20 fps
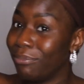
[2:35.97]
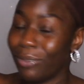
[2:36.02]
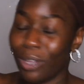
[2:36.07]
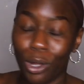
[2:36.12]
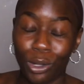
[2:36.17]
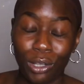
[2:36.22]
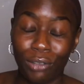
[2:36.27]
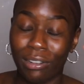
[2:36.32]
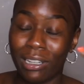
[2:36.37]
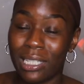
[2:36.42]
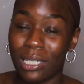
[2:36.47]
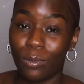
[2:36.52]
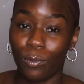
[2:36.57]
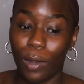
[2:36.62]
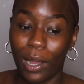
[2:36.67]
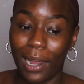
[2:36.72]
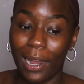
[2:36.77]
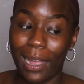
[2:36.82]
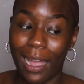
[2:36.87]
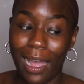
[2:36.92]
The only reason
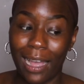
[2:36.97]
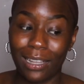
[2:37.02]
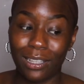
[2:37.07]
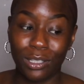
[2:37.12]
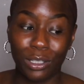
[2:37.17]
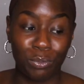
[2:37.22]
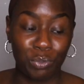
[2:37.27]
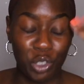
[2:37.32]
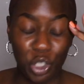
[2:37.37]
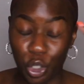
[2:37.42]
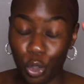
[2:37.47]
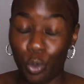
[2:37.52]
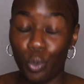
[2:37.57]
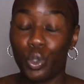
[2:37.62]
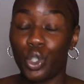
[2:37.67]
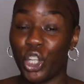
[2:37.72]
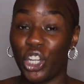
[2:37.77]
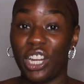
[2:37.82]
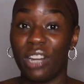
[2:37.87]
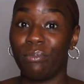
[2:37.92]
why I choose
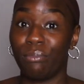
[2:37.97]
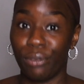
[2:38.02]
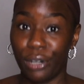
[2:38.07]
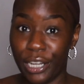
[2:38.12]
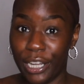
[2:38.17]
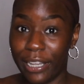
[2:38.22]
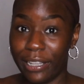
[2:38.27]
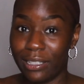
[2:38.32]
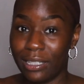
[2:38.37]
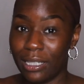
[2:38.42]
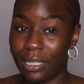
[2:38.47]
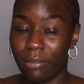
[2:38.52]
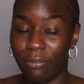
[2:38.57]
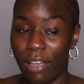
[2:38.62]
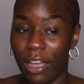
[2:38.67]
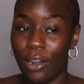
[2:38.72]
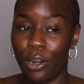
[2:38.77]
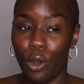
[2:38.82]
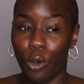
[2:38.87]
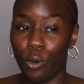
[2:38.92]
certain brands is if
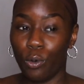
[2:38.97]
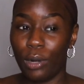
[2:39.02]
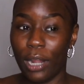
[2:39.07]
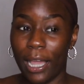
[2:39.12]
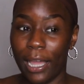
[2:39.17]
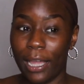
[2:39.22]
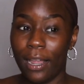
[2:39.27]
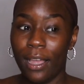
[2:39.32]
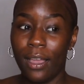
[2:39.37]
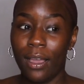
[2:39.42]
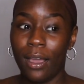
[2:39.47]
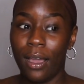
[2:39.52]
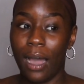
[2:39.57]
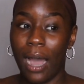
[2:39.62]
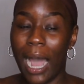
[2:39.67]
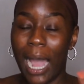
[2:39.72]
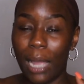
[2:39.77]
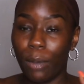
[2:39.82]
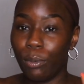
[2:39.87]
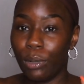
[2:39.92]
I know that
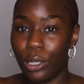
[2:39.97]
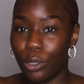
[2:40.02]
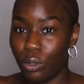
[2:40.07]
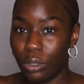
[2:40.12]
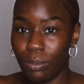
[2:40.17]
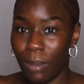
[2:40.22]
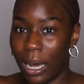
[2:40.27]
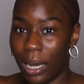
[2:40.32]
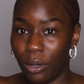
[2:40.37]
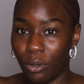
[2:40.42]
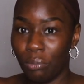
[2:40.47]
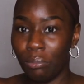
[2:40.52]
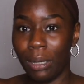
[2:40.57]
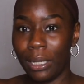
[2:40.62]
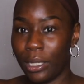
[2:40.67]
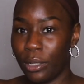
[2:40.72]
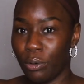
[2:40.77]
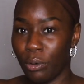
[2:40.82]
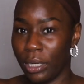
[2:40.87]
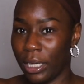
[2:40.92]
I would use my own
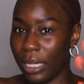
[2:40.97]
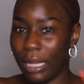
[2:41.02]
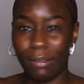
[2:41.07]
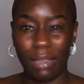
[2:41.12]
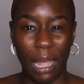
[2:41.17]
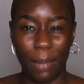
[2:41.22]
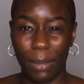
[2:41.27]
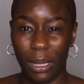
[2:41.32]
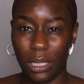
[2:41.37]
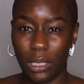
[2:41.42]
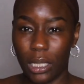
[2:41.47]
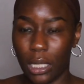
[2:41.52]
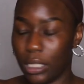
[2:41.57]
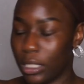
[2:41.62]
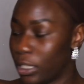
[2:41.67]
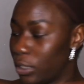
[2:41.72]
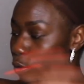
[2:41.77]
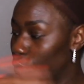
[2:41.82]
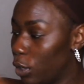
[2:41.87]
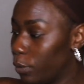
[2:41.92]
money on it, if that makes
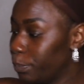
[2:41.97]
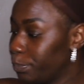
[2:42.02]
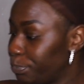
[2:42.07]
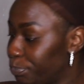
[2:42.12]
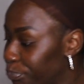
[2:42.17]
sense, you know?